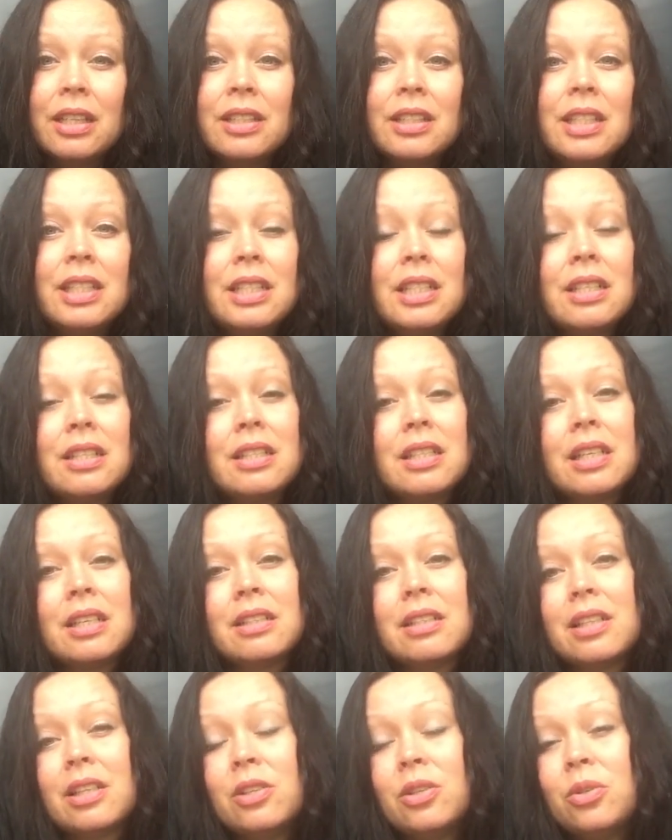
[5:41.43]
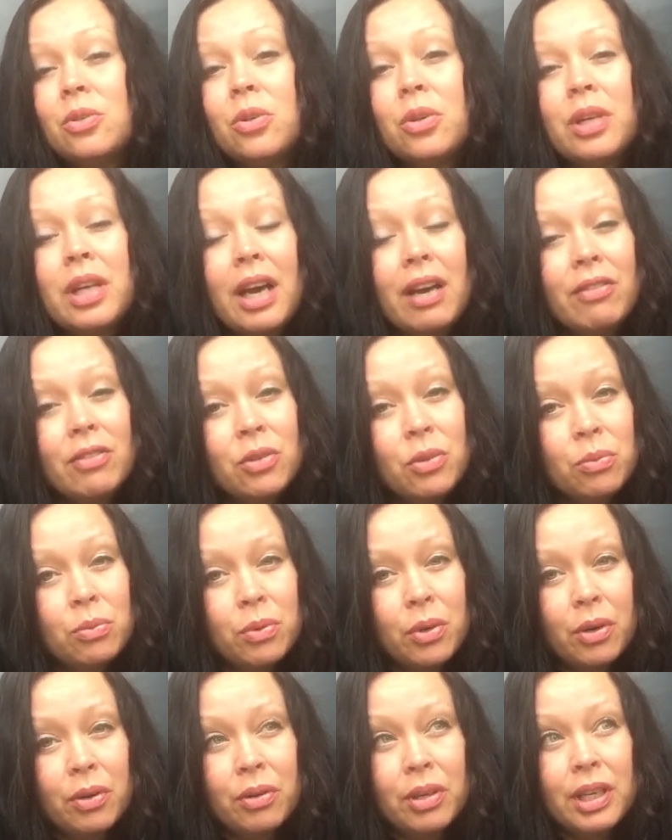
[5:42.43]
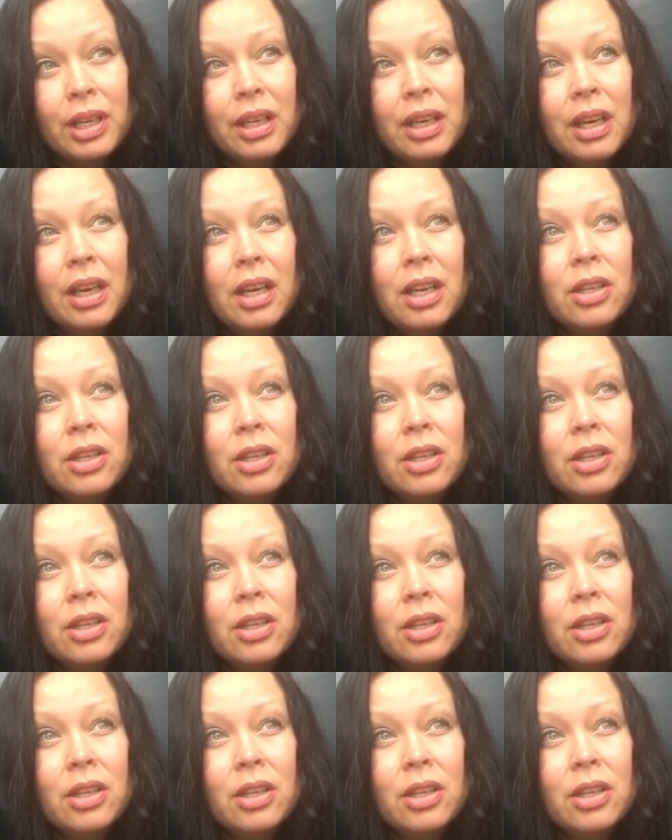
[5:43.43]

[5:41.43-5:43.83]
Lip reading: Jesus says that you don't have to worry,